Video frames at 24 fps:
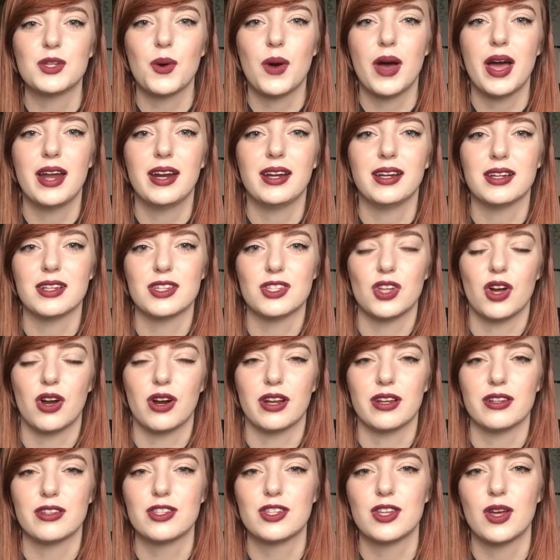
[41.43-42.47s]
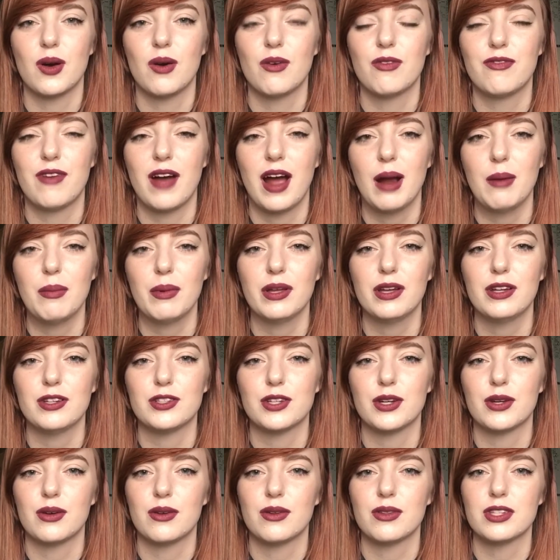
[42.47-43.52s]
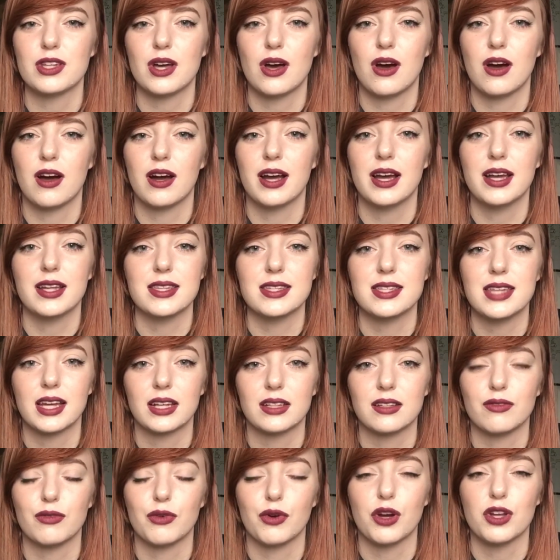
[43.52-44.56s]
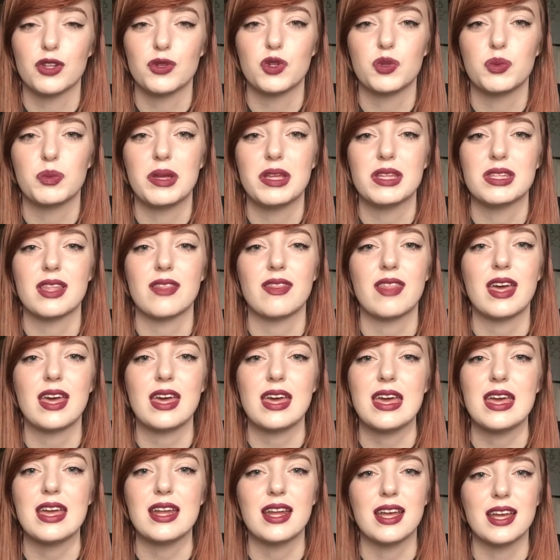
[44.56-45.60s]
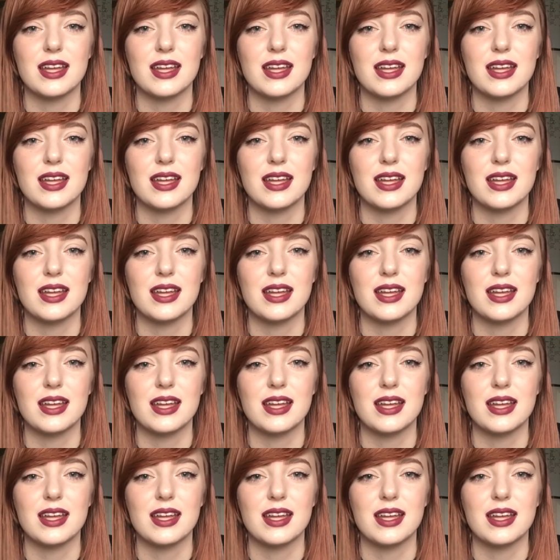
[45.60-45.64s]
go ahead and get started. So fire-bellied toads are insectivores, which means that they eat